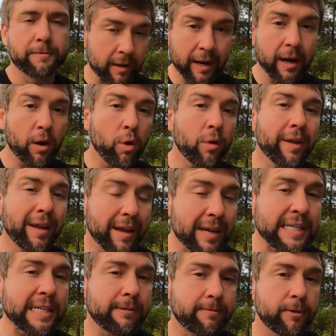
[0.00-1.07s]
Not only
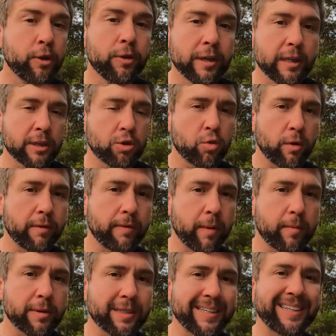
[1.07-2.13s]
is it food in this
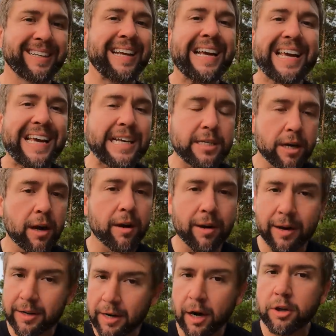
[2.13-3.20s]
25%, it's
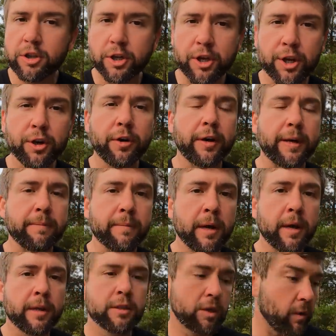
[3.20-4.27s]
our security.
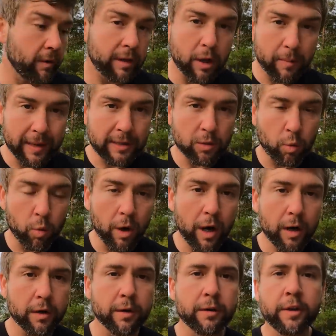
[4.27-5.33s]
So it'd go back to
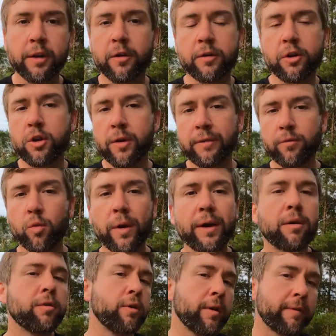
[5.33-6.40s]
water. You know, do you have a
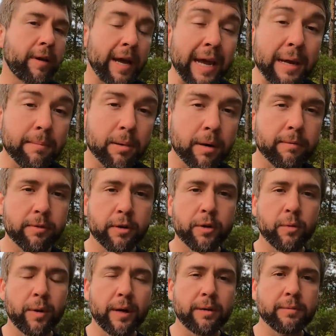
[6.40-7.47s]
well? Do you have a hand pump for
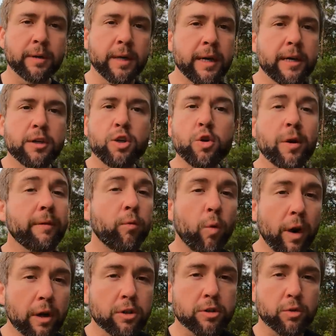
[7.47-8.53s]
your well? Do you have
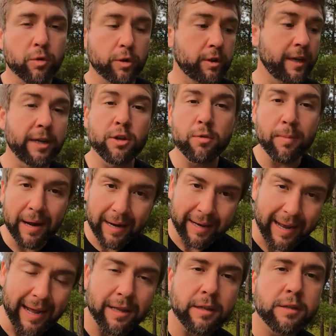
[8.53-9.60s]
water storage? Can you buy
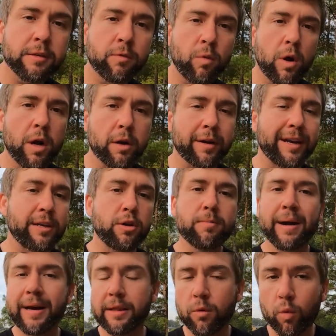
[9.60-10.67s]
gallons of water? Can
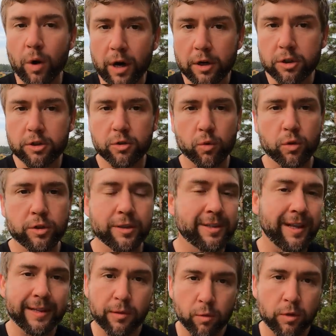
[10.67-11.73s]
you buy the water
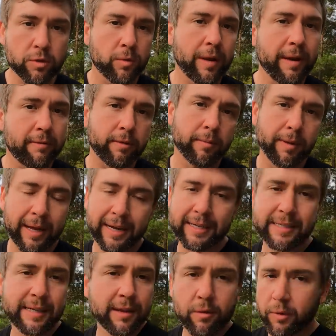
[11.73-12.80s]
storages like the ones we have from
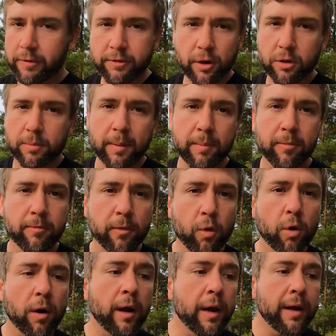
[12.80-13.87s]
Legacy that we've talked about
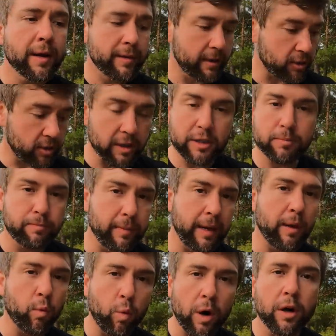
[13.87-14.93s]
before? There's these
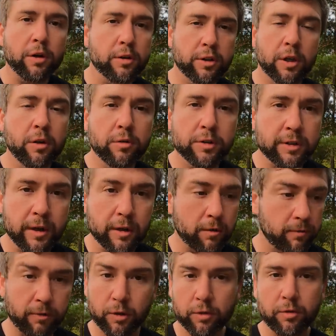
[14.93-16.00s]
big water totes that
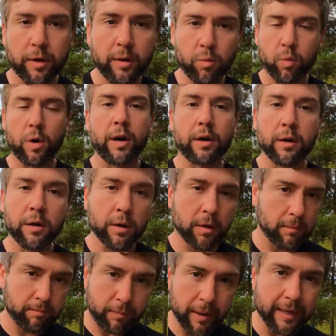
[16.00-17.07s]
are food grade water
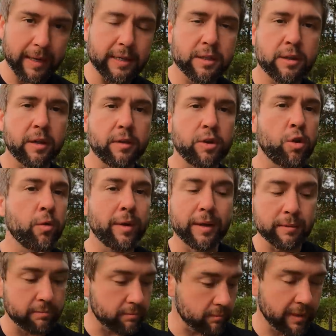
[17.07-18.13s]
buckets that you
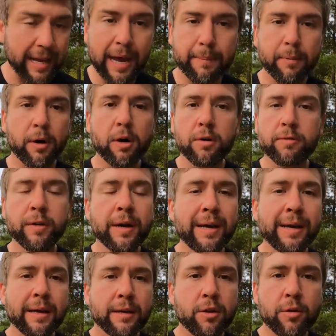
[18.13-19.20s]
can cap off,
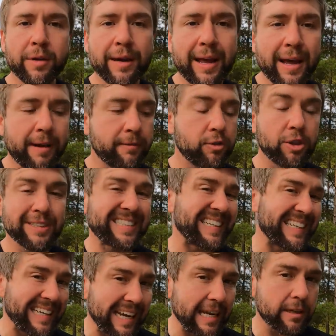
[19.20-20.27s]
you can have
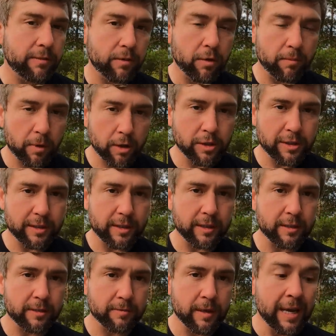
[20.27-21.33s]
just in case for
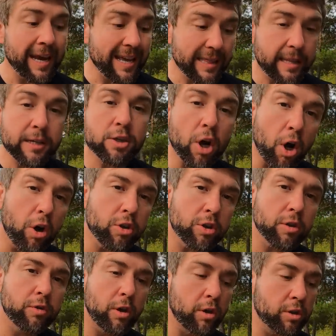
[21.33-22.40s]
emergencies. This
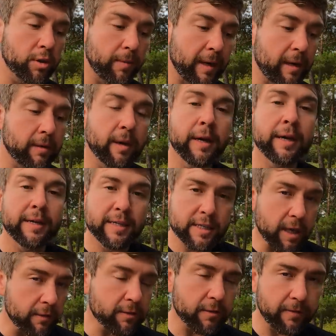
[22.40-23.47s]
also talks about
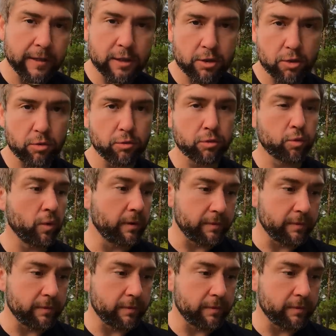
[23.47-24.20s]
self-defense tools.